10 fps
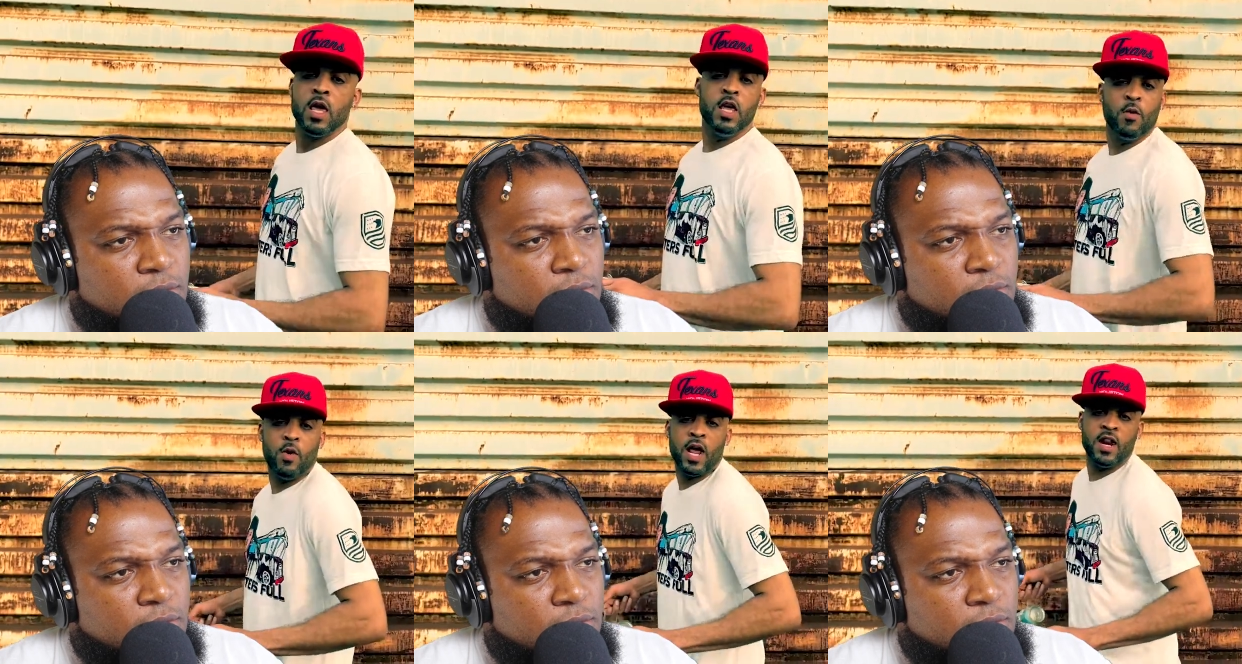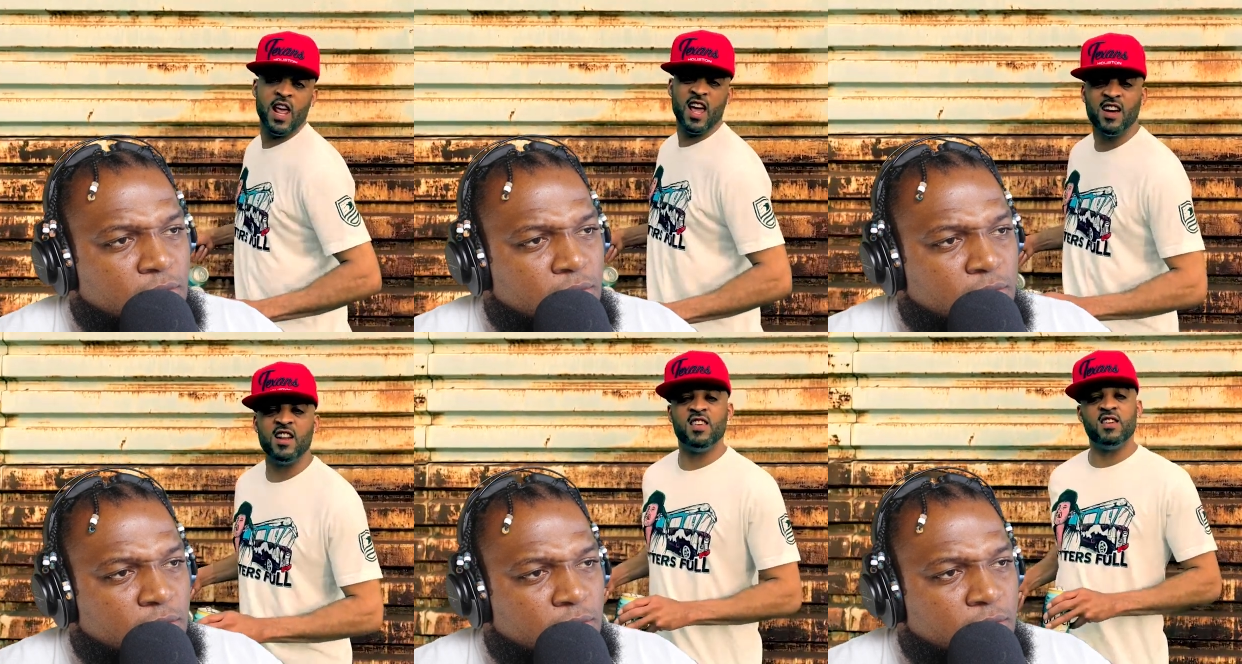Speaker 1: He the redneck
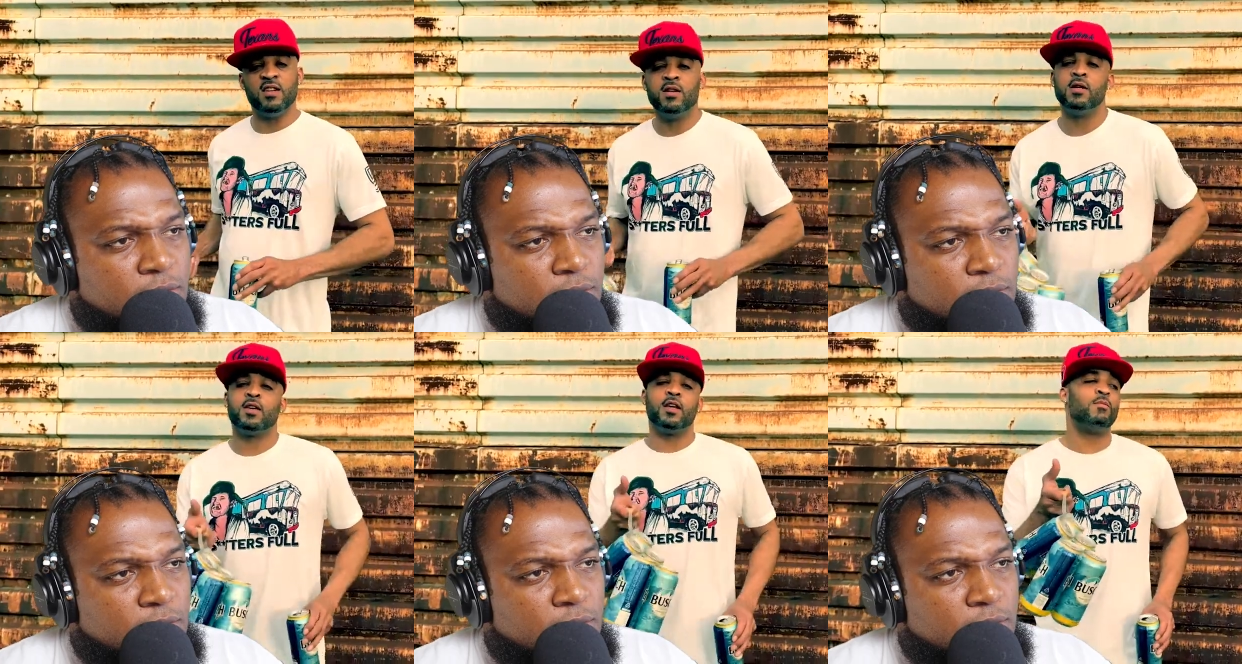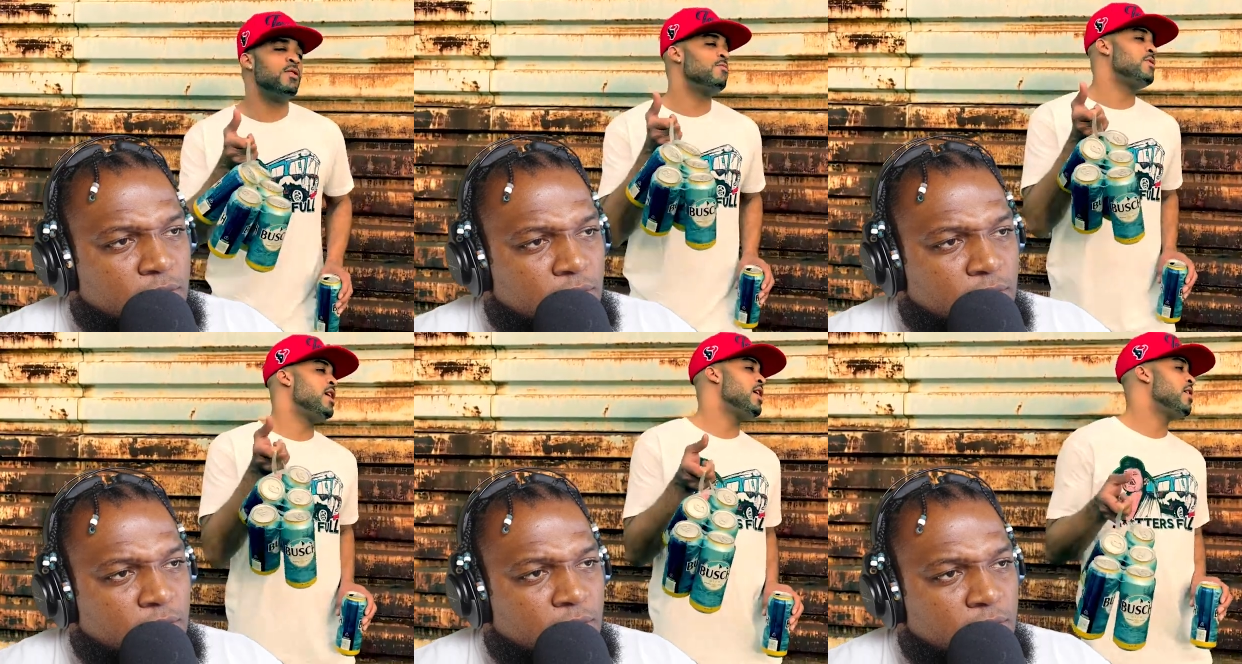of the year. Kill him, leave him
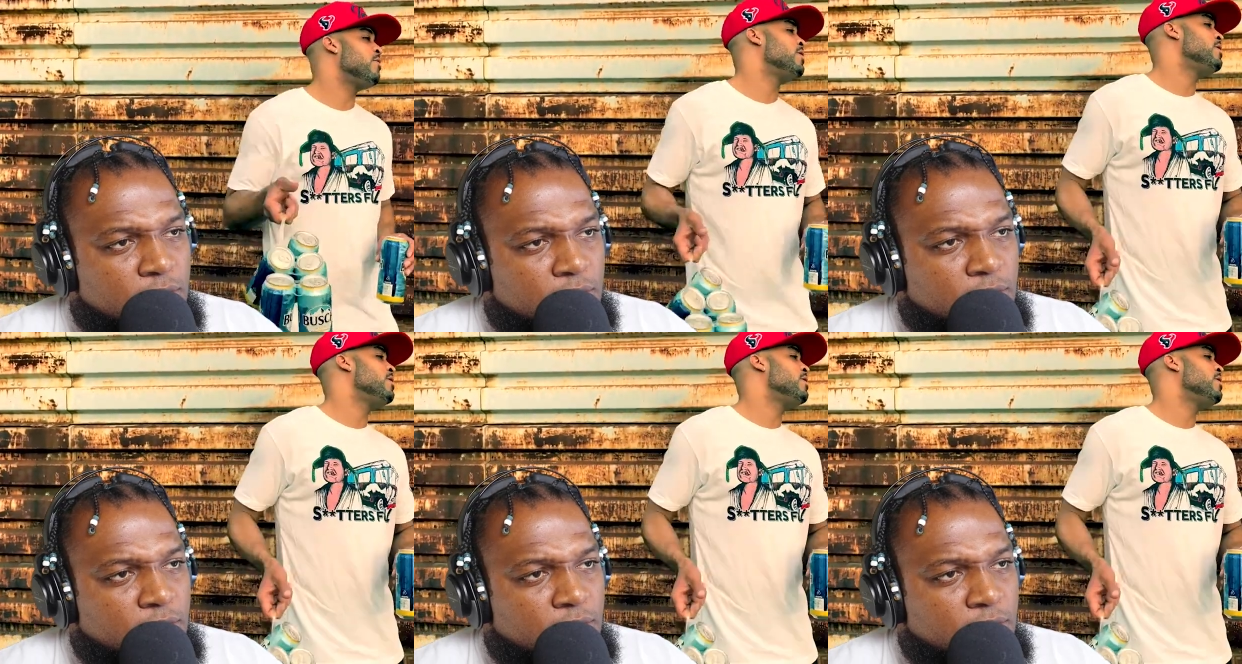dead over